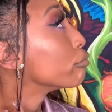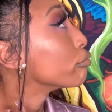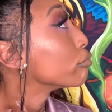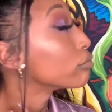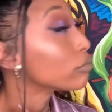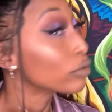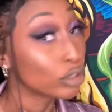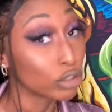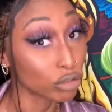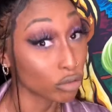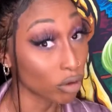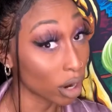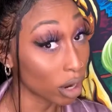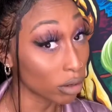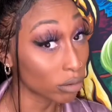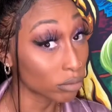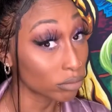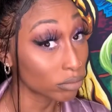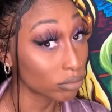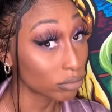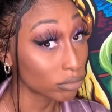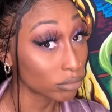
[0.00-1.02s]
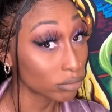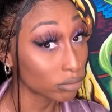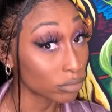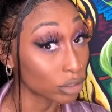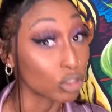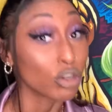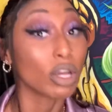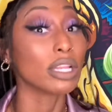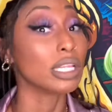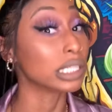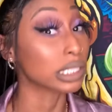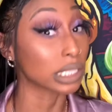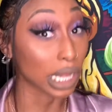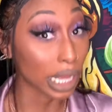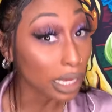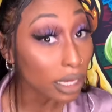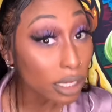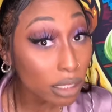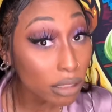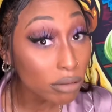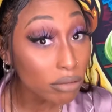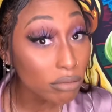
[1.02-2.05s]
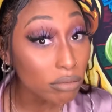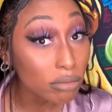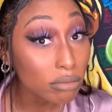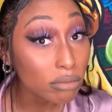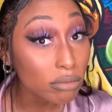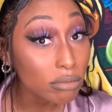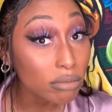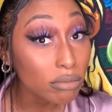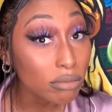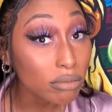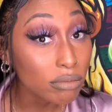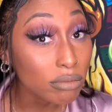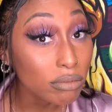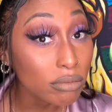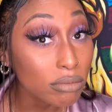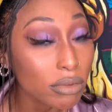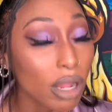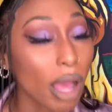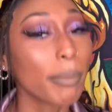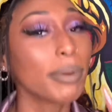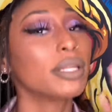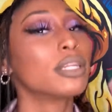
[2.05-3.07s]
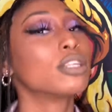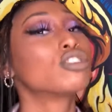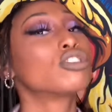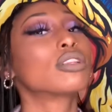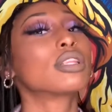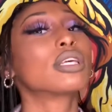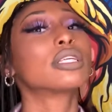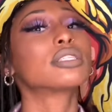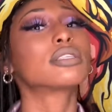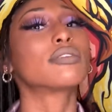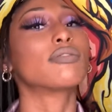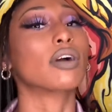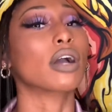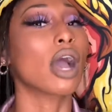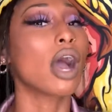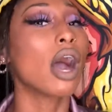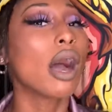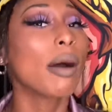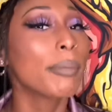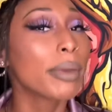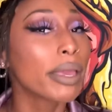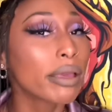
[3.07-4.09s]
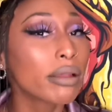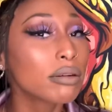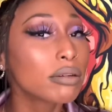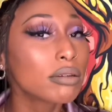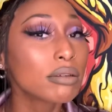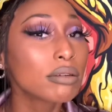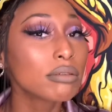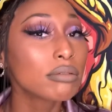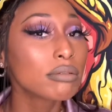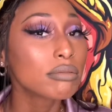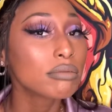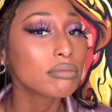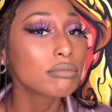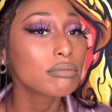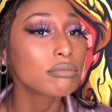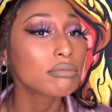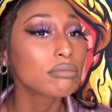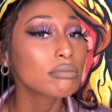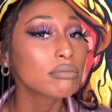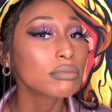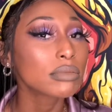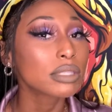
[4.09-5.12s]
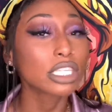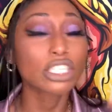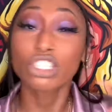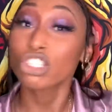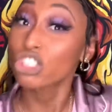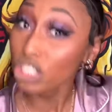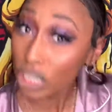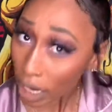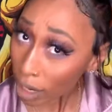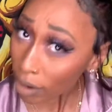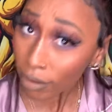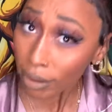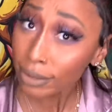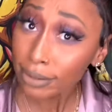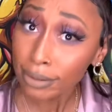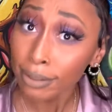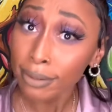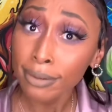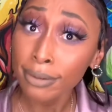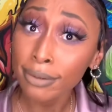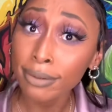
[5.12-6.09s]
You subscribe? Did you at least like it? I mean, did you at least leave a comment? Did you share it?